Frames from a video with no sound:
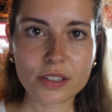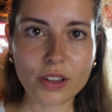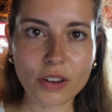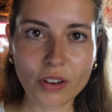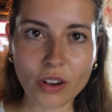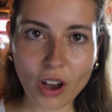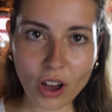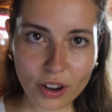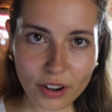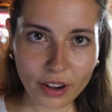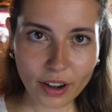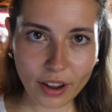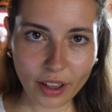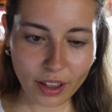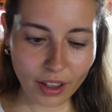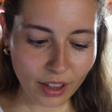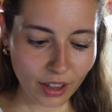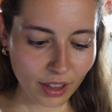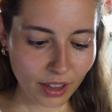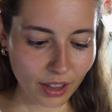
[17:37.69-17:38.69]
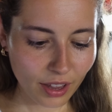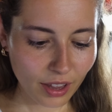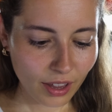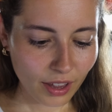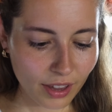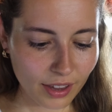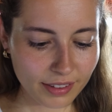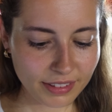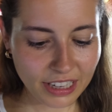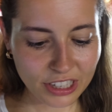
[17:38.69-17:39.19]
So Ronde
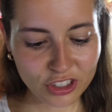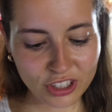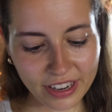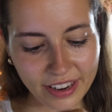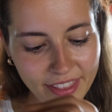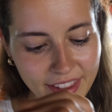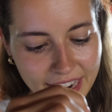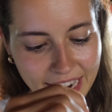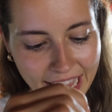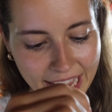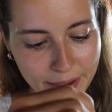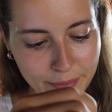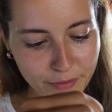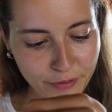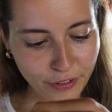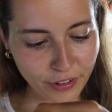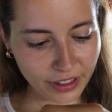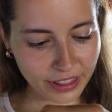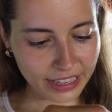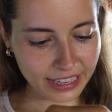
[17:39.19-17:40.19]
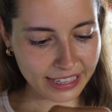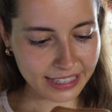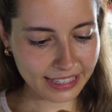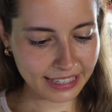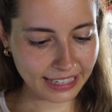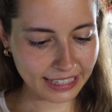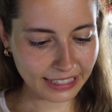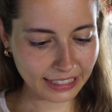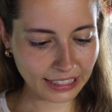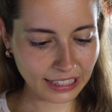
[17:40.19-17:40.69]
is actually the name for these
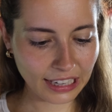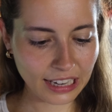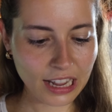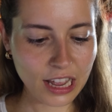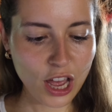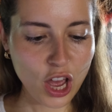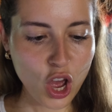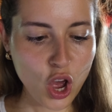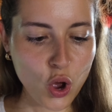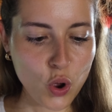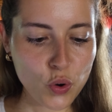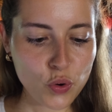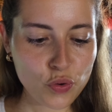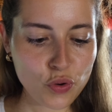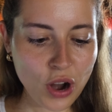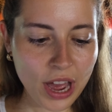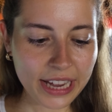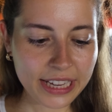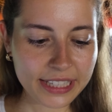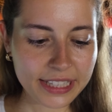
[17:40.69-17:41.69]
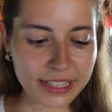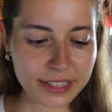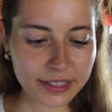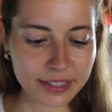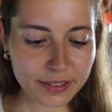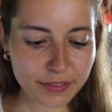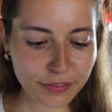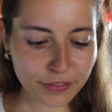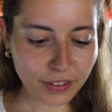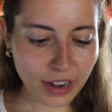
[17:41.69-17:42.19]
little
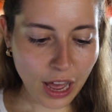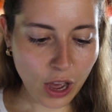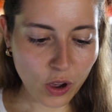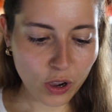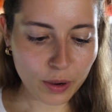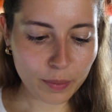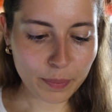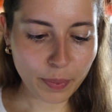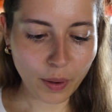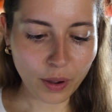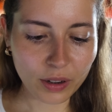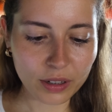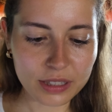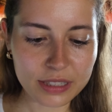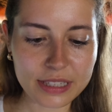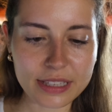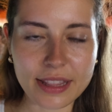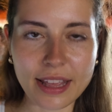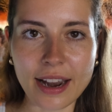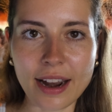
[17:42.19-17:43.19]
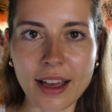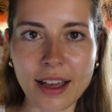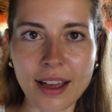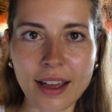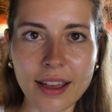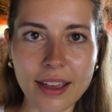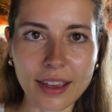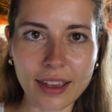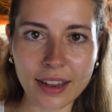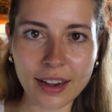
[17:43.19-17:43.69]
rice flour balls that are
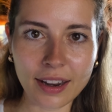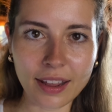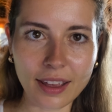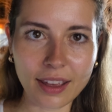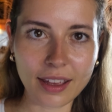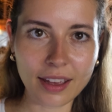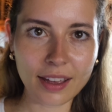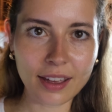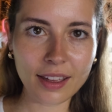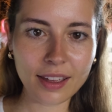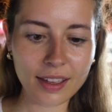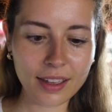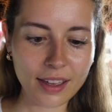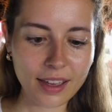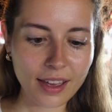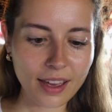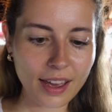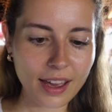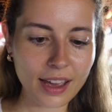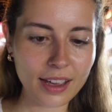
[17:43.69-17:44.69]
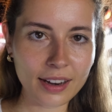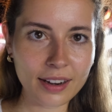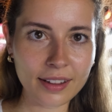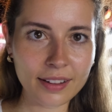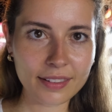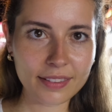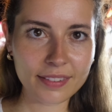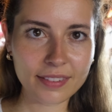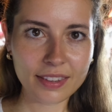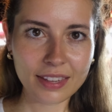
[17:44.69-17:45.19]
in here, and
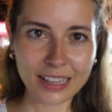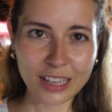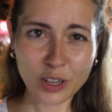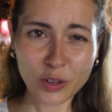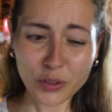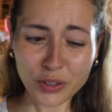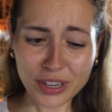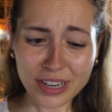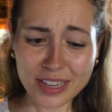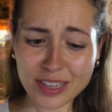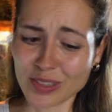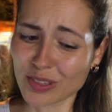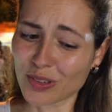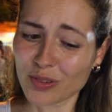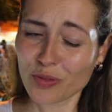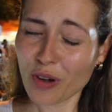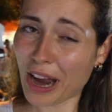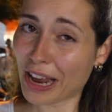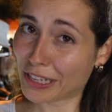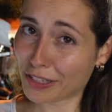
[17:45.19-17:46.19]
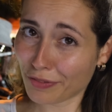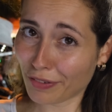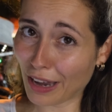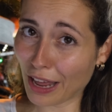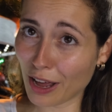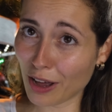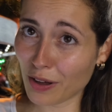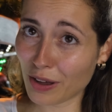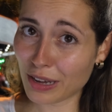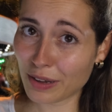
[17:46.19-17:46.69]
it's glutinous rice
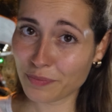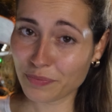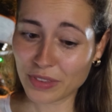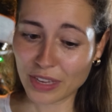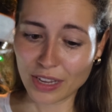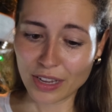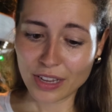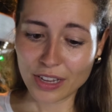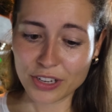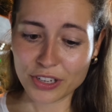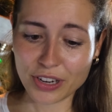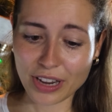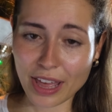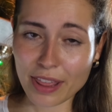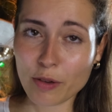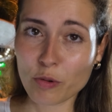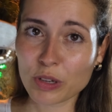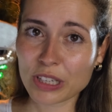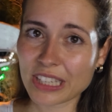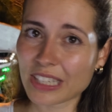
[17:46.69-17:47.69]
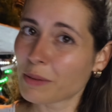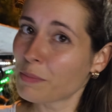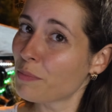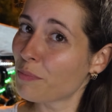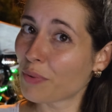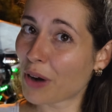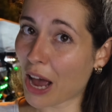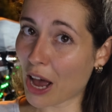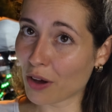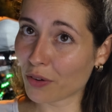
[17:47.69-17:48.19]
flour together with some
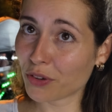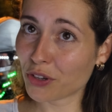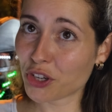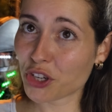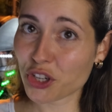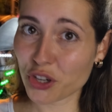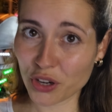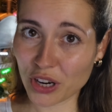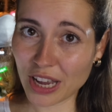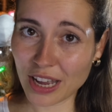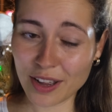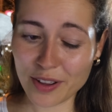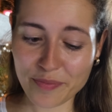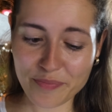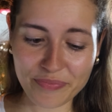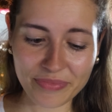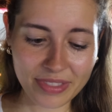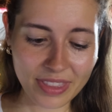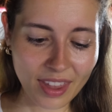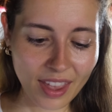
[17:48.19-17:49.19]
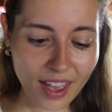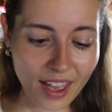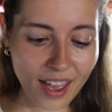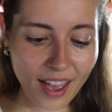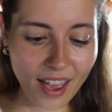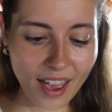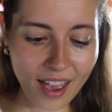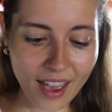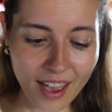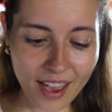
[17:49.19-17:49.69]
brown sugar,
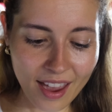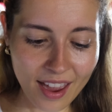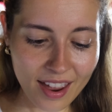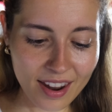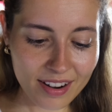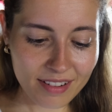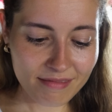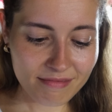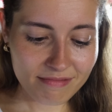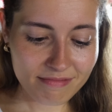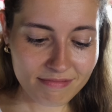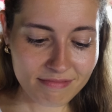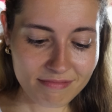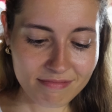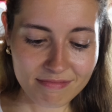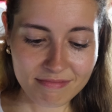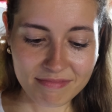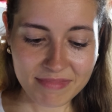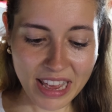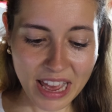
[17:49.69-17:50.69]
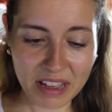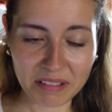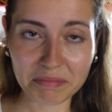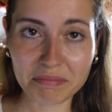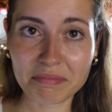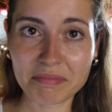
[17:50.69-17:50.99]
and yeah,